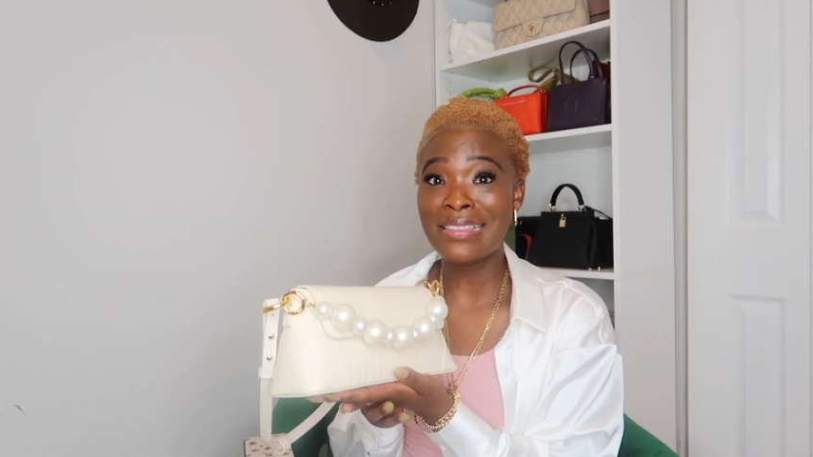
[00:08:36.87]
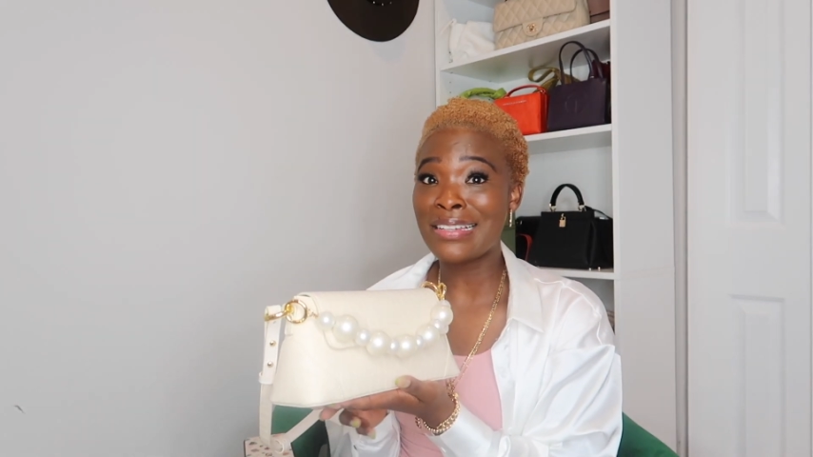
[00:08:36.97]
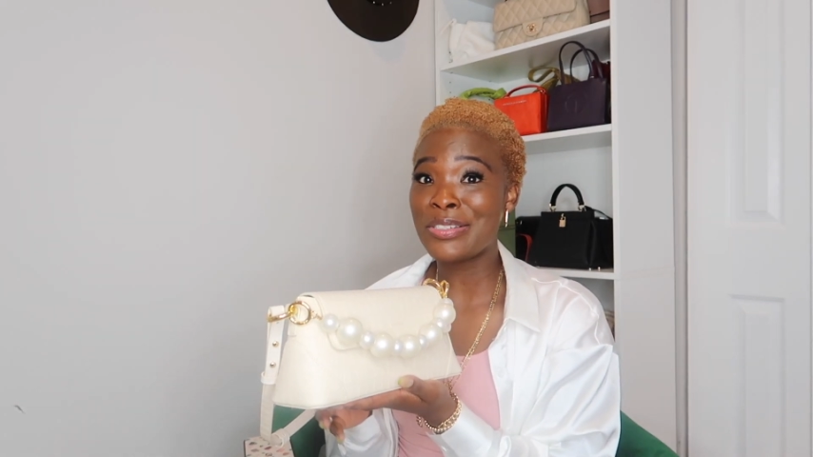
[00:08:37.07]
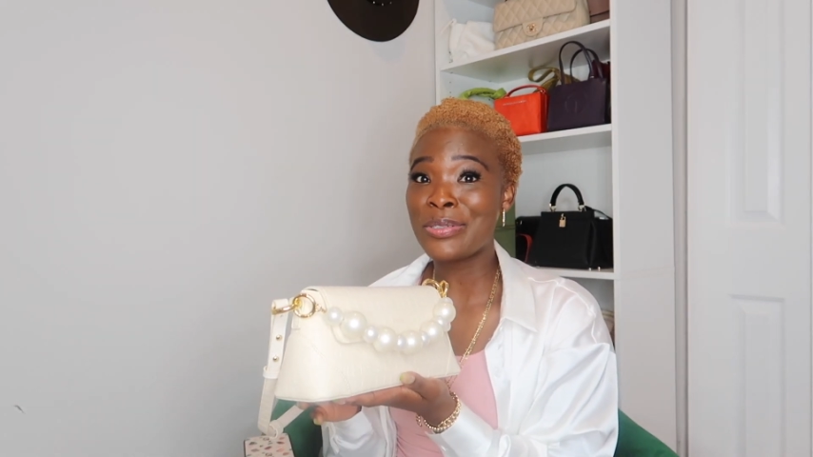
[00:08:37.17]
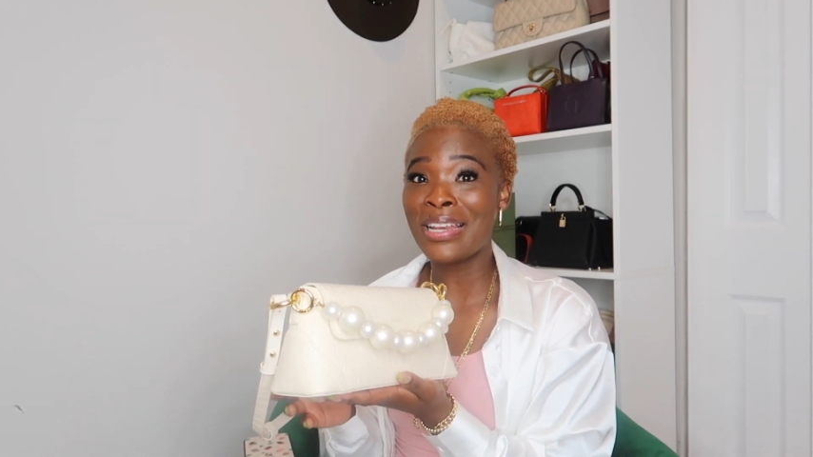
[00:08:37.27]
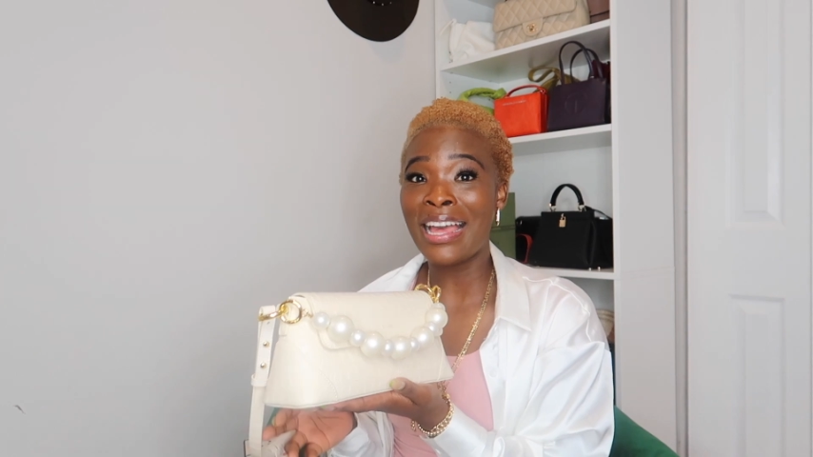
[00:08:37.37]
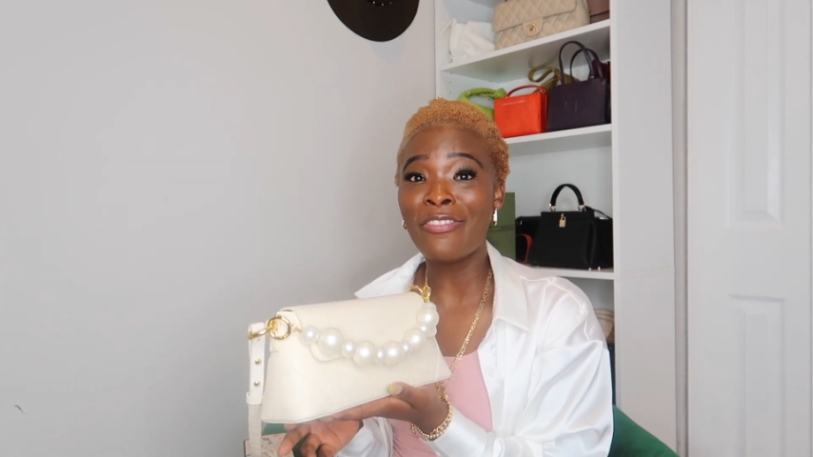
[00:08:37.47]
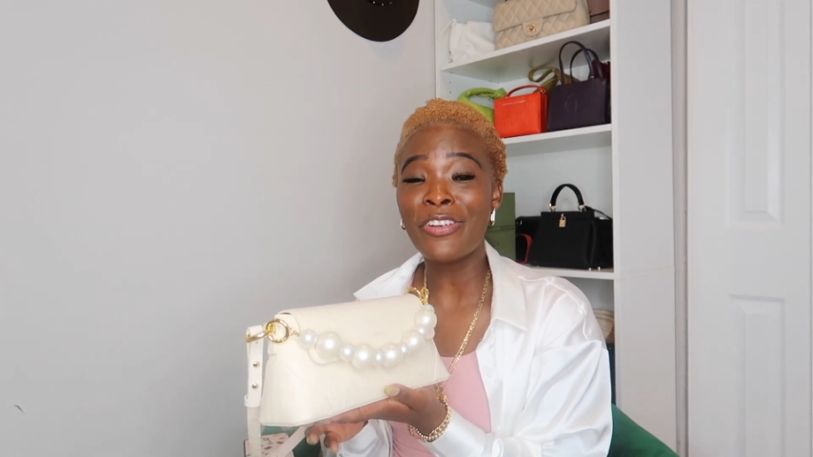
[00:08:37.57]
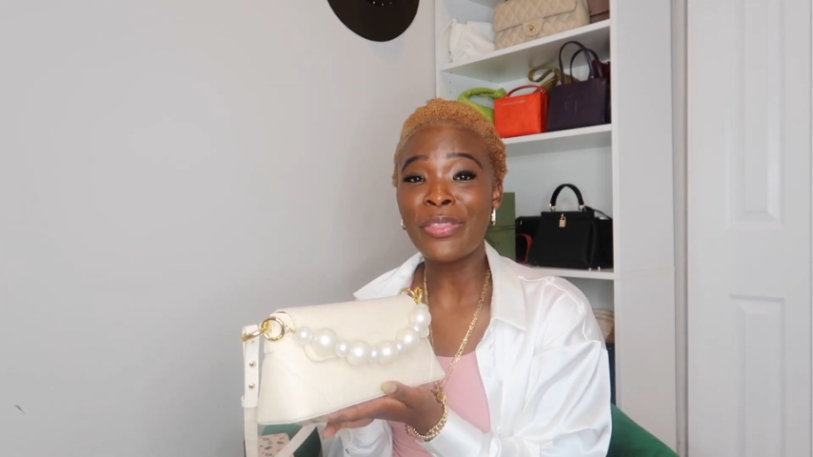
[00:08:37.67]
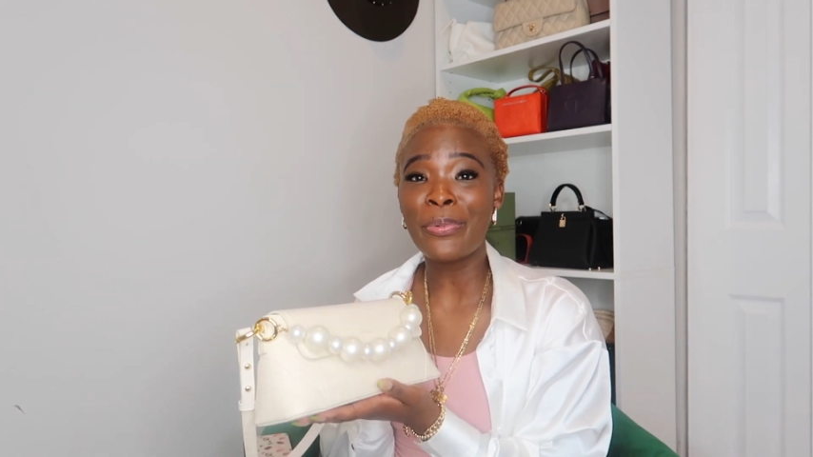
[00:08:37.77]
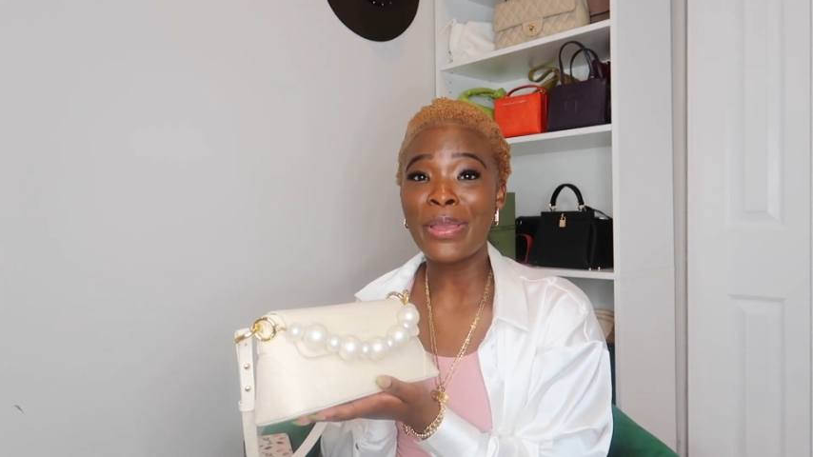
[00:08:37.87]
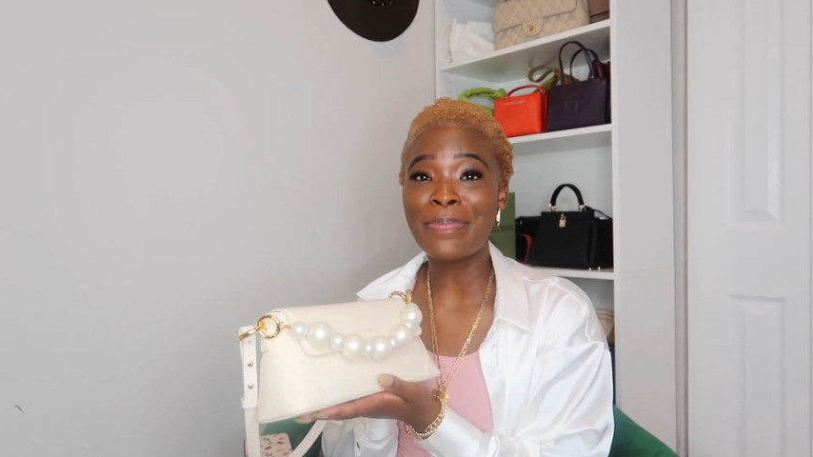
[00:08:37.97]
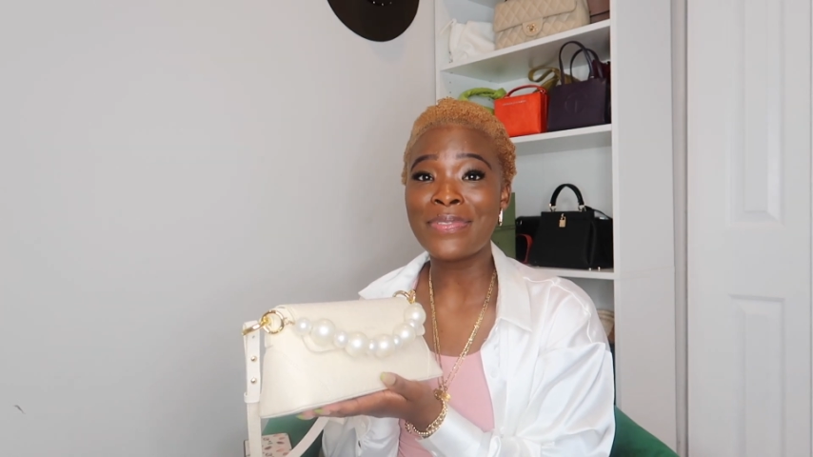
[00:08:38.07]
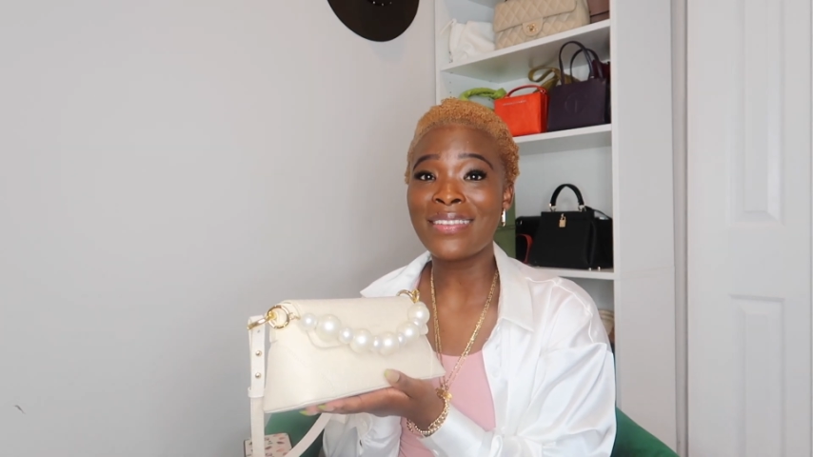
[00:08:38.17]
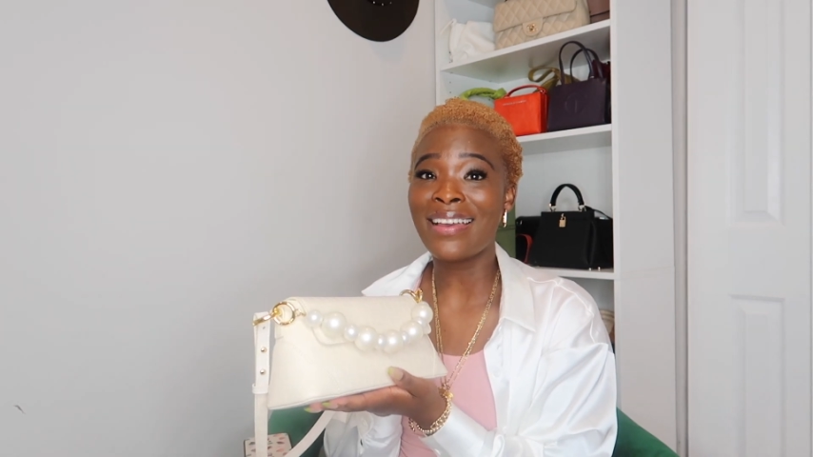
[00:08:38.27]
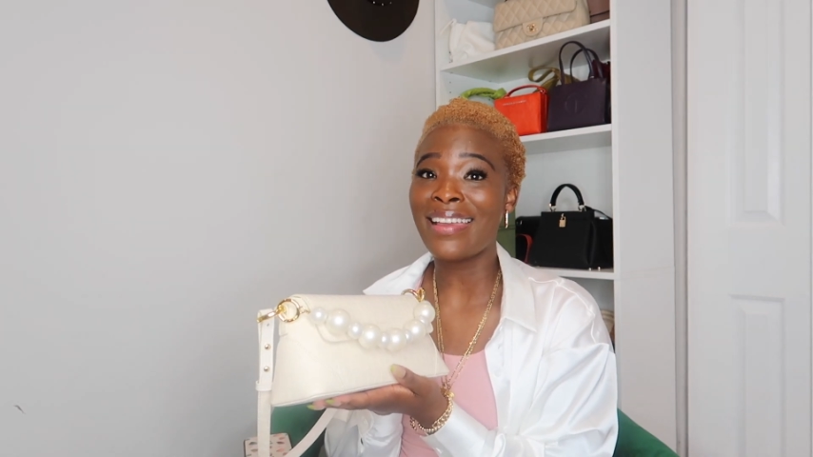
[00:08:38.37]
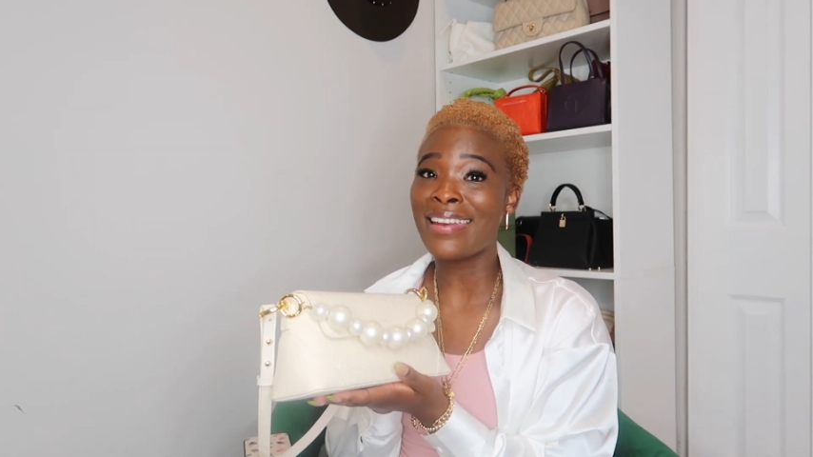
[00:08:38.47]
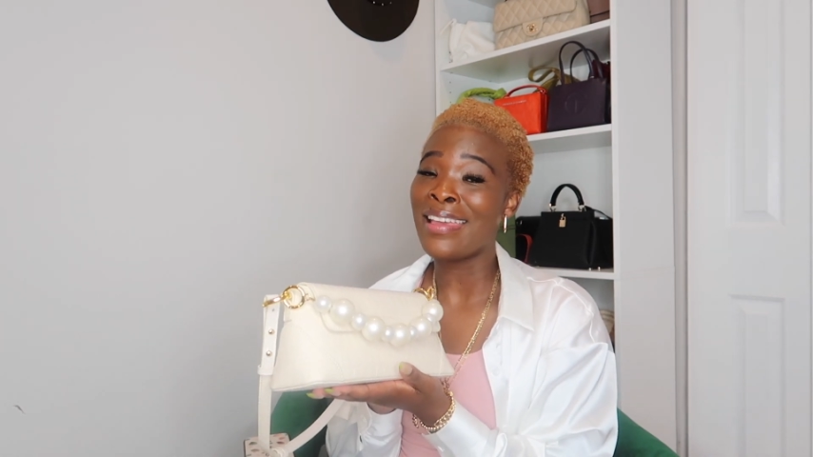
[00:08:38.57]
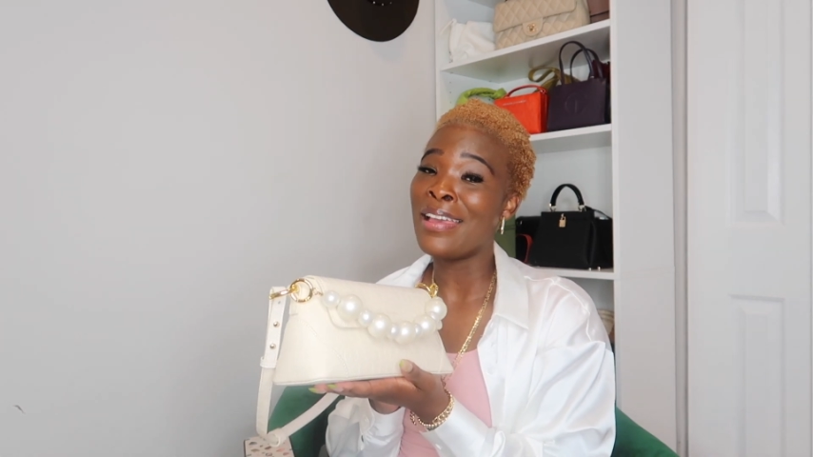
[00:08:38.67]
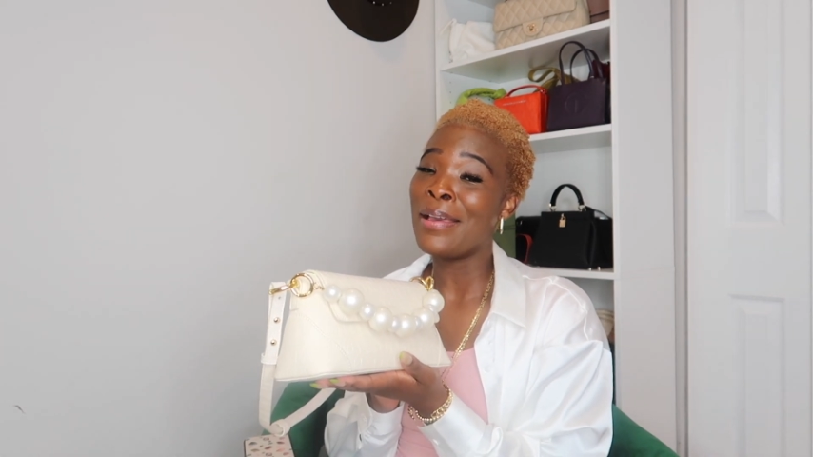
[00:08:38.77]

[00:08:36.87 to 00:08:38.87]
that you love on the website